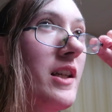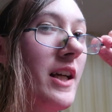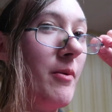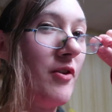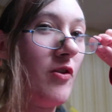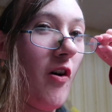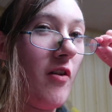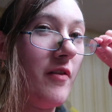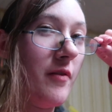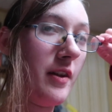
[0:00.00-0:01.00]
it was
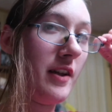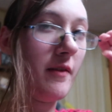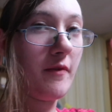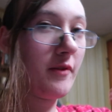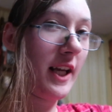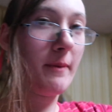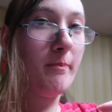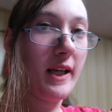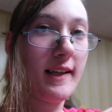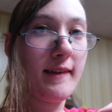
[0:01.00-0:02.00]
calling, like,
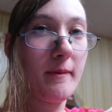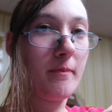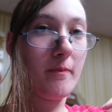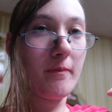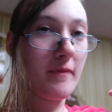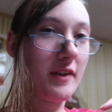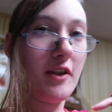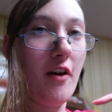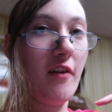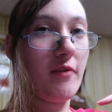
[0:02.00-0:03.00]
mixed
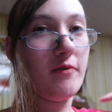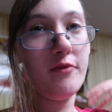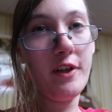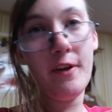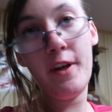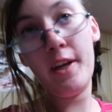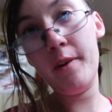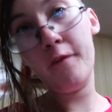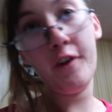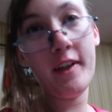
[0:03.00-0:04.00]
stuff,
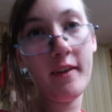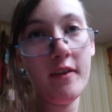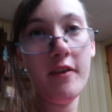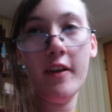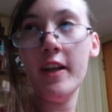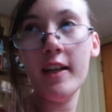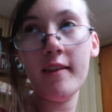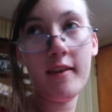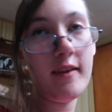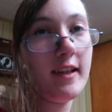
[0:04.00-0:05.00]
rain, freezing rain,
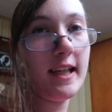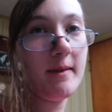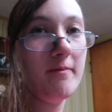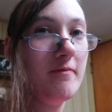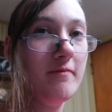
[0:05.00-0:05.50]
sleet.